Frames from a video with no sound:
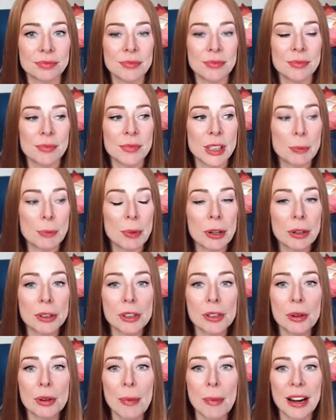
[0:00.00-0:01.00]

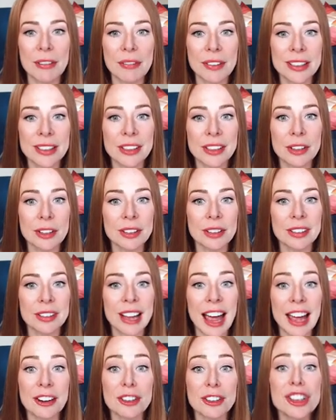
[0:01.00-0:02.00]
spiritual, metaphysical,
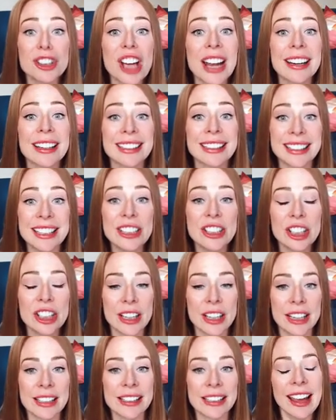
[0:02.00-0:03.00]
energetic teaching
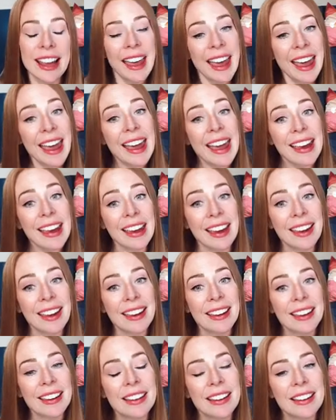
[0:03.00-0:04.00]
is, hey,
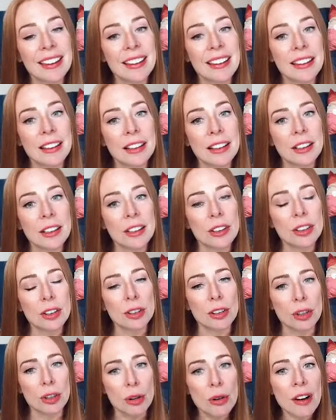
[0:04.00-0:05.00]

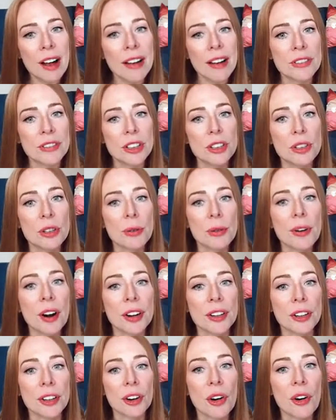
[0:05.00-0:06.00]
you don't have to do it
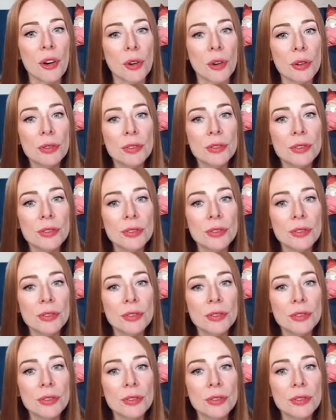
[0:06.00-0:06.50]
on your own.